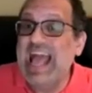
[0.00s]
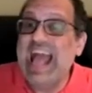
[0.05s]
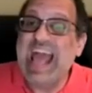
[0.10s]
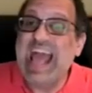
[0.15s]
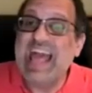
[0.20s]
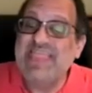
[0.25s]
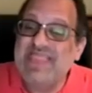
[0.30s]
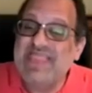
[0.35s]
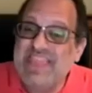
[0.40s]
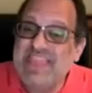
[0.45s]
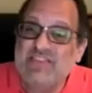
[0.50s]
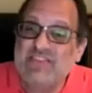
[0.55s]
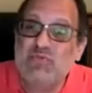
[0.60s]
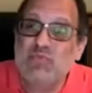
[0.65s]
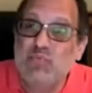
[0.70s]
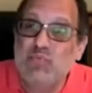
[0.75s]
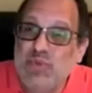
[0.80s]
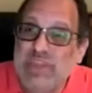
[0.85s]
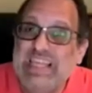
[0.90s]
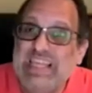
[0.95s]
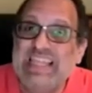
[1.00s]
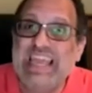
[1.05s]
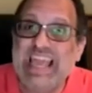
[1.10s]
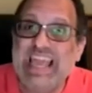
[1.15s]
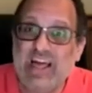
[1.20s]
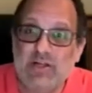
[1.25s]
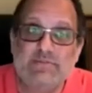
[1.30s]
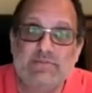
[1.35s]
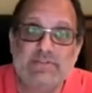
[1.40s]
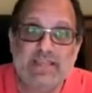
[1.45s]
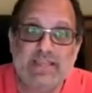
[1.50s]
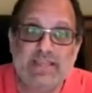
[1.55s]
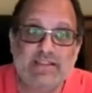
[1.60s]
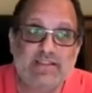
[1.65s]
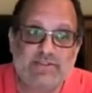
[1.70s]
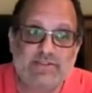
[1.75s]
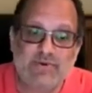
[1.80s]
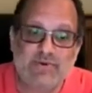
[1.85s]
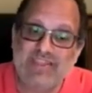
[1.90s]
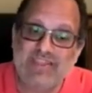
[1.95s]
And this really helps tell a
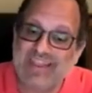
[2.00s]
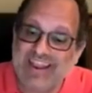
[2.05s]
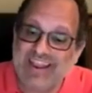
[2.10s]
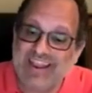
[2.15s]
story that